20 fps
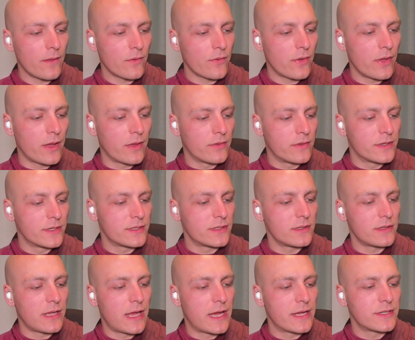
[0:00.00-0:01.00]
Okay, this
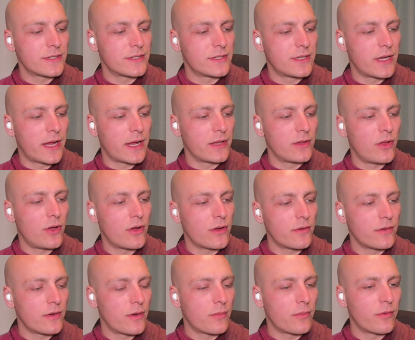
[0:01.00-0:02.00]
last dialogue,
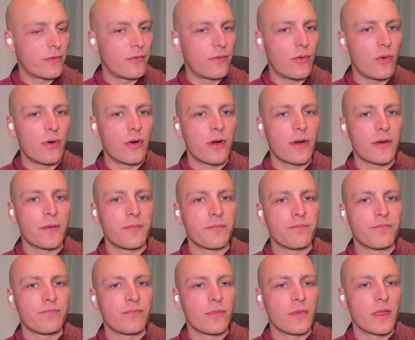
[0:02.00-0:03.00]
number 4.
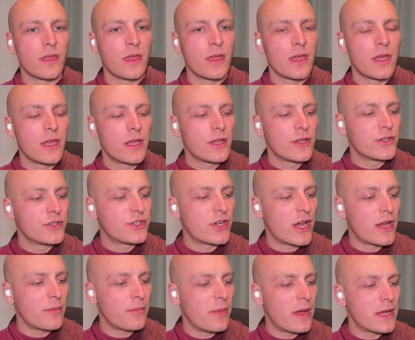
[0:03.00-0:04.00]

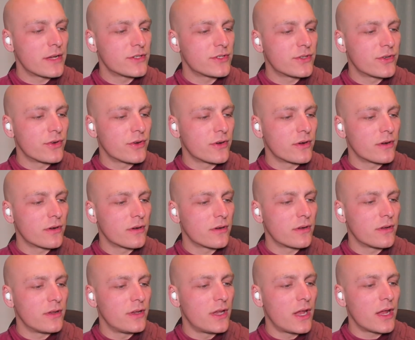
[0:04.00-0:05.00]
Chan Master
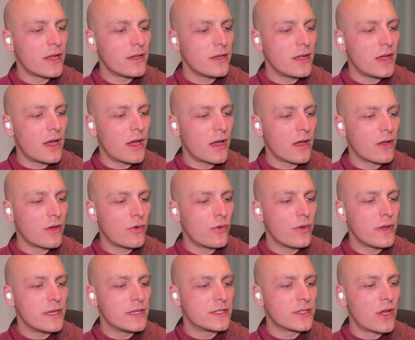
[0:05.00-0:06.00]
Nanyang
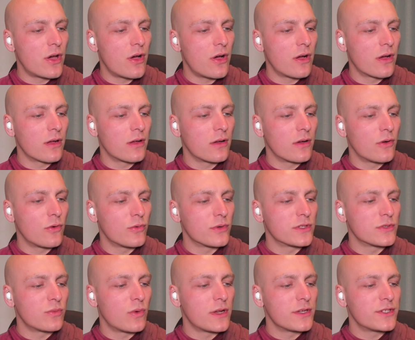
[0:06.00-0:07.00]
Huizong was
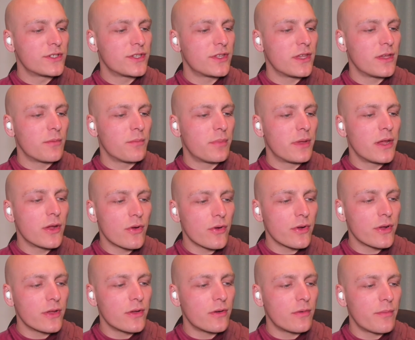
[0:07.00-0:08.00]
once the
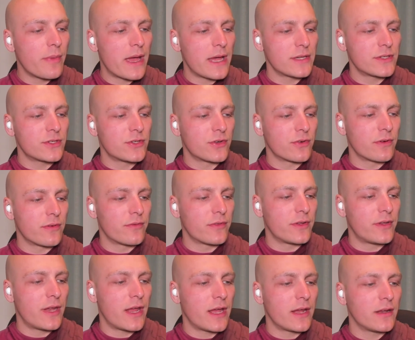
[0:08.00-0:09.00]
imperial master of the
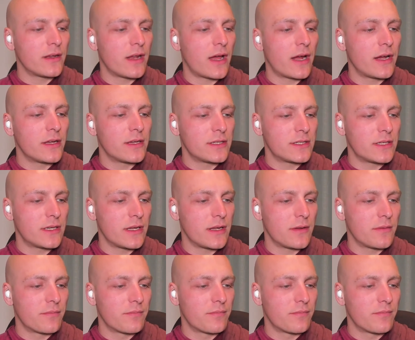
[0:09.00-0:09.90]
Tang dynasty.